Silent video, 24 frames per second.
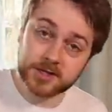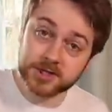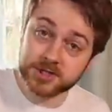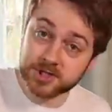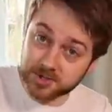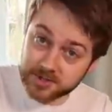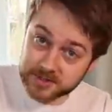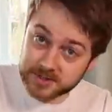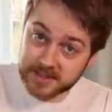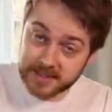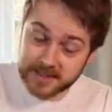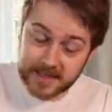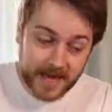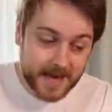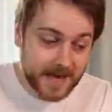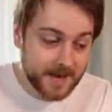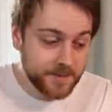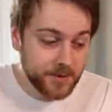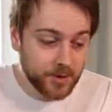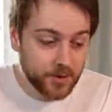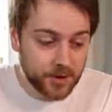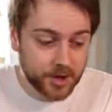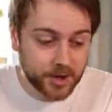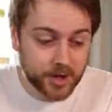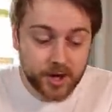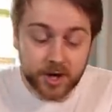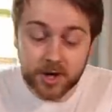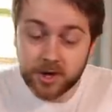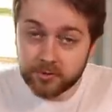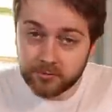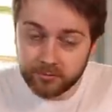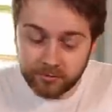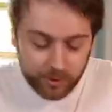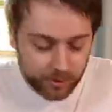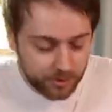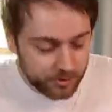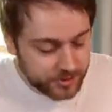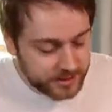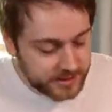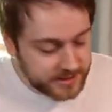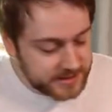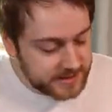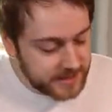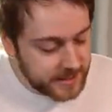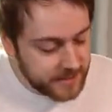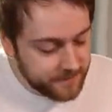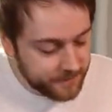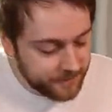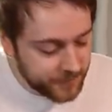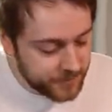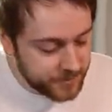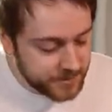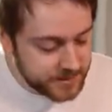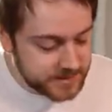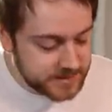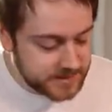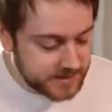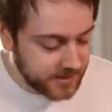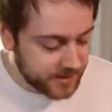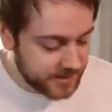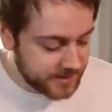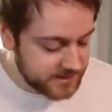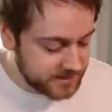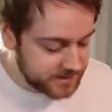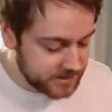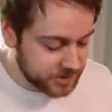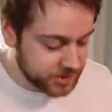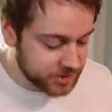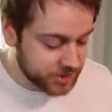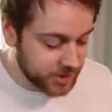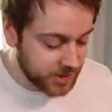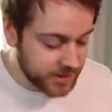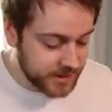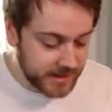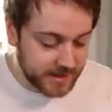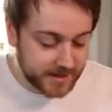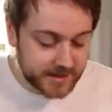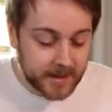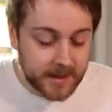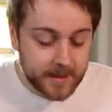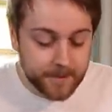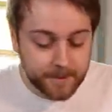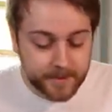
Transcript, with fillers: During the game, you're going to roll these influence dice to try and